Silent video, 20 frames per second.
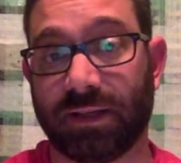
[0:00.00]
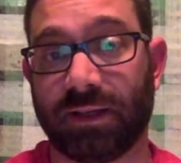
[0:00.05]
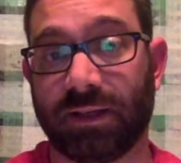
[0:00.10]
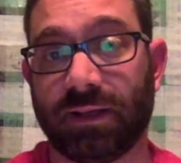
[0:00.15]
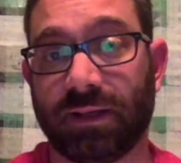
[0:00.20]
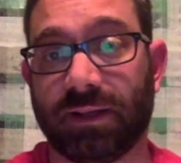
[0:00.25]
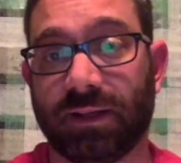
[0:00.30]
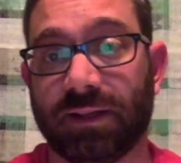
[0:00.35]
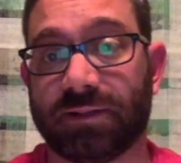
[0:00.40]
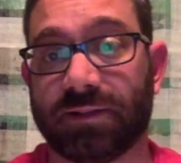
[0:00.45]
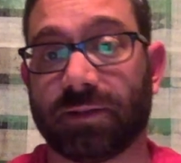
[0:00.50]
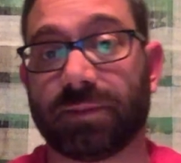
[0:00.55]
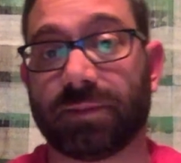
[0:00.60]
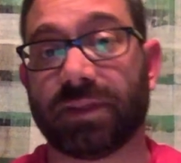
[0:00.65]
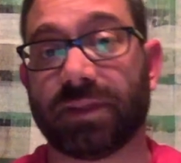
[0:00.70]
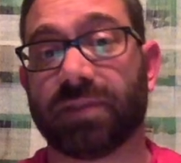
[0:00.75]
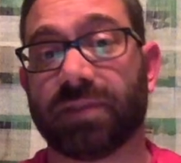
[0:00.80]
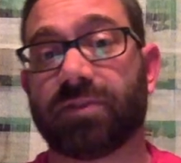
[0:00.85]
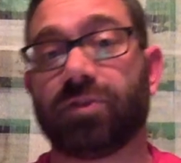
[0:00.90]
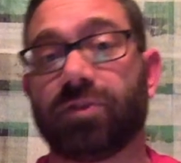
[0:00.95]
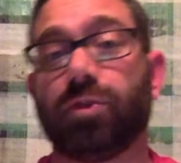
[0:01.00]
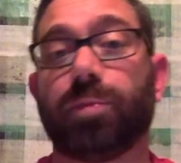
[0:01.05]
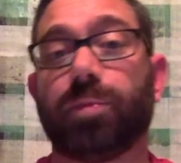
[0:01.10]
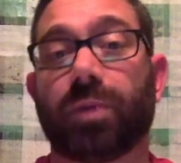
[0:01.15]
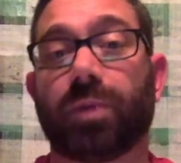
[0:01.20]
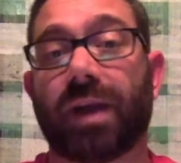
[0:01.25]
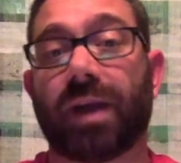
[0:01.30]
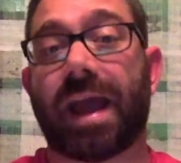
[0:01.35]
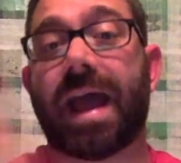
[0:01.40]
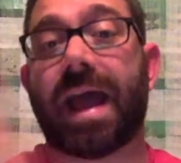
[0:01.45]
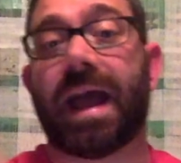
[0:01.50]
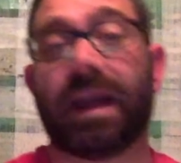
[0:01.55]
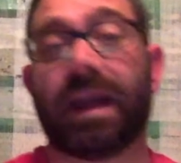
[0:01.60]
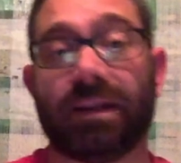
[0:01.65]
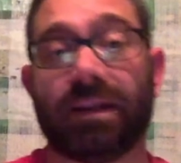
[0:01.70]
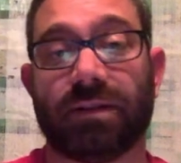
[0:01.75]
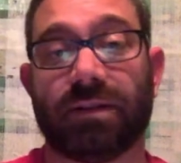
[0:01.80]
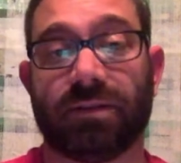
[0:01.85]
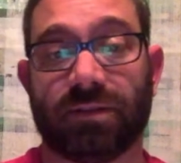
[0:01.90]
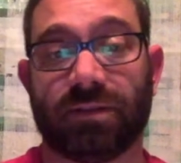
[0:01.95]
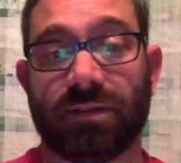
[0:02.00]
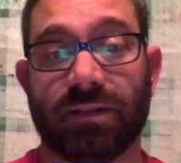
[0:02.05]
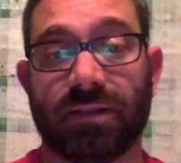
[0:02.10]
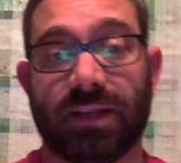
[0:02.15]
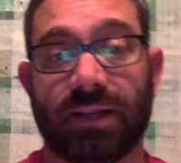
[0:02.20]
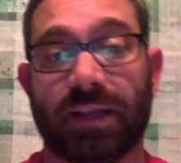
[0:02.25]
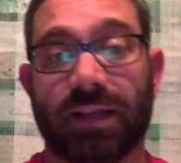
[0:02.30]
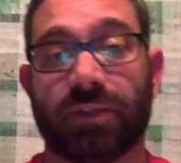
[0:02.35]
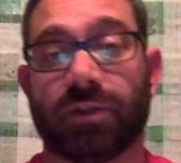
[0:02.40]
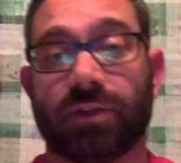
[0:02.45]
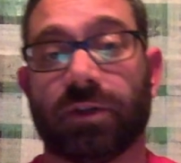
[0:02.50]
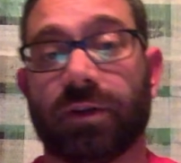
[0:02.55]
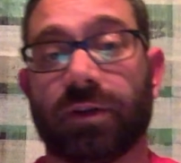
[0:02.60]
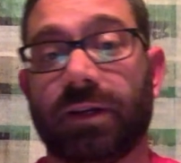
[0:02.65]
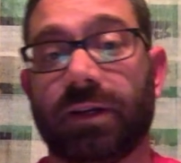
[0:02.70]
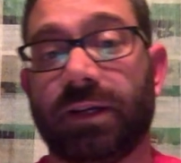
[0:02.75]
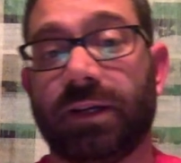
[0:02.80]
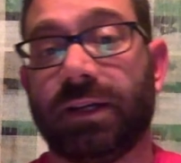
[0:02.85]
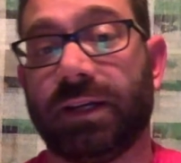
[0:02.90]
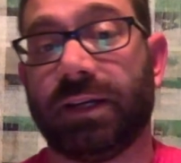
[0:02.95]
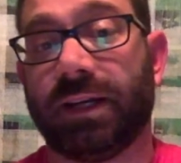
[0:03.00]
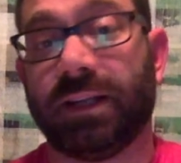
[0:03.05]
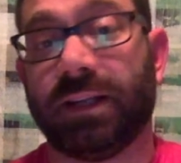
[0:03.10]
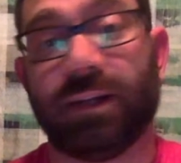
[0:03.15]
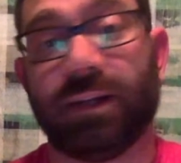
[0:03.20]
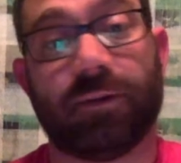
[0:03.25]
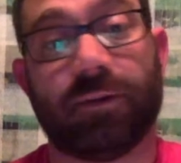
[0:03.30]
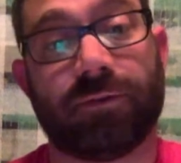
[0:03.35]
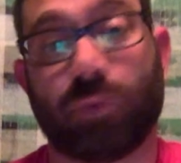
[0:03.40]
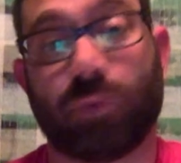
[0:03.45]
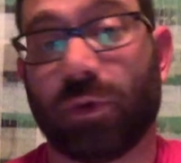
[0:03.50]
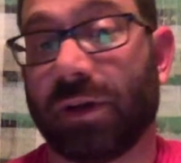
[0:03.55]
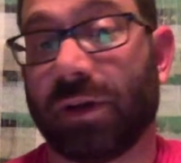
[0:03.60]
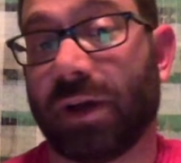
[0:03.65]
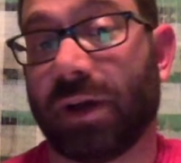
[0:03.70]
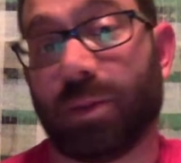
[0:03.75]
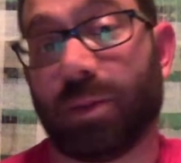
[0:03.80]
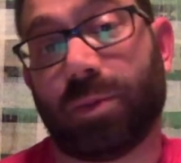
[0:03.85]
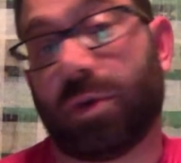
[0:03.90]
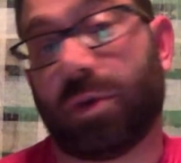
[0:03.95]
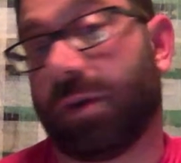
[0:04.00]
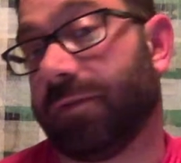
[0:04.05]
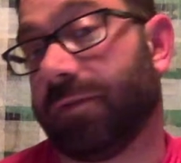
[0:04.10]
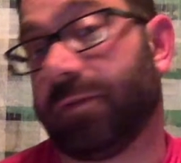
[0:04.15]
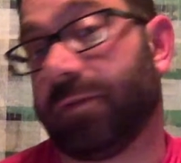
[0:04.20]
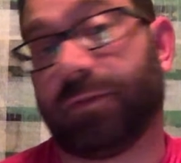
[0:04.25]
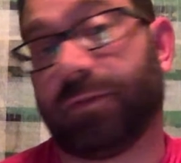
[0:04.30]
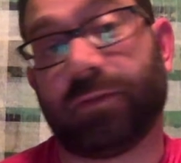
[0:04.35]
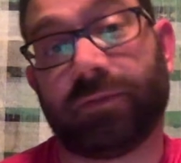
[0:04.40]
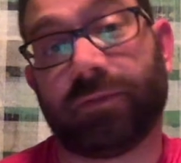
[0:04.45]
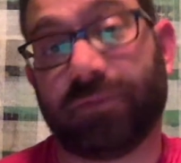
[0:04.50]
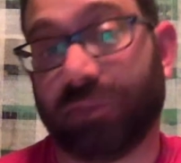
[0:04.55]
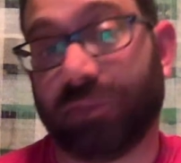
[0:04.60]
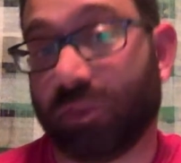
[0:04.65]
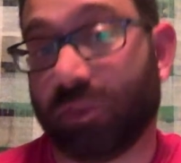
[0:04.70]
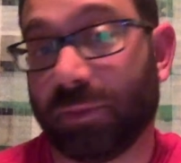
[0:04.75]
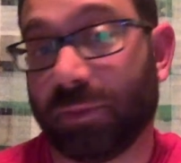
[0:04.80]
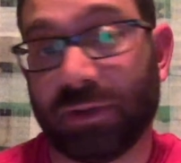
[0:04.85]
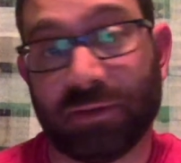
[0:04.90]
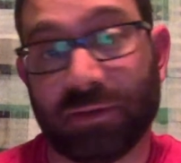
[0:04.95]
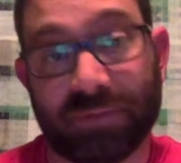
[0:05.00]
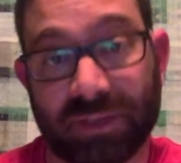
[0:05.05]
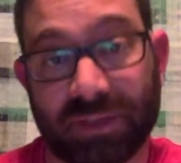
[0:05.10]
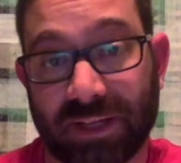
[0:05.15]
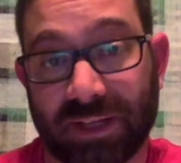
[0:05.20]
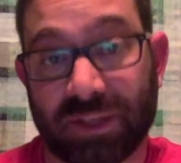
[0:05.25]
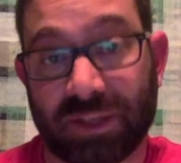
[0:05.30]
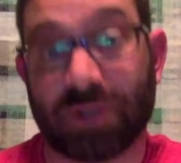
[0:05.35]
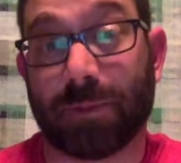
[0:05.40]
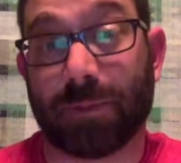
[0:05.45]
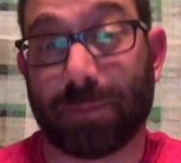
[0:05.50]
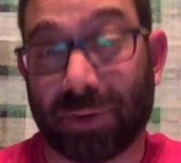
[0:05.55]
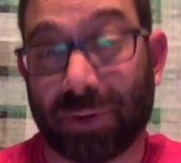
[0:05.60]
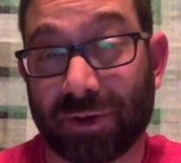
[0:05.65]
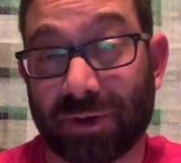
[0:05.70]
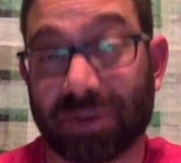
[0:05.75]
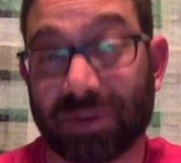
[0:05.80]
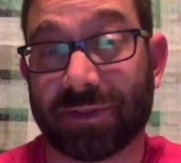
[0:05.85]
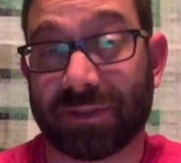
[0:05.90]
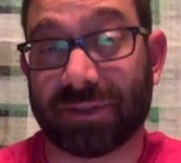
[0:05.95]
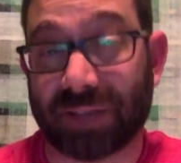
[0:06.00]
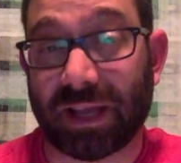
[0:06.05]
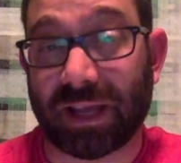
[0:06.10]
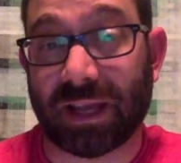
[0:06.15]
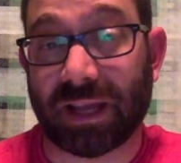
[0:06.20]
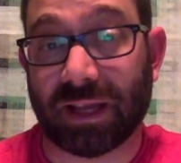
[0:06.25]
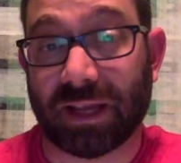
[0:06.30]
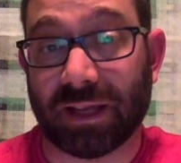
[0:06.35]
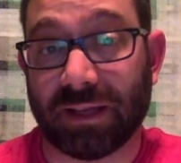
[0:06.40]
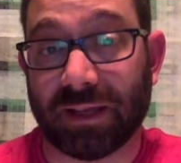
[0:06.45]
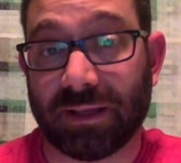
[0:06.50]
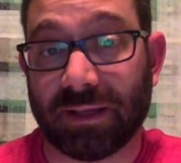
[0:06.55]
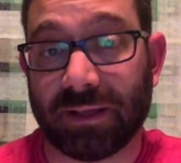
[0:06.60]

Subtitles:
It's something super added to nature, and therefore not part of the fulfillment of the nature per se.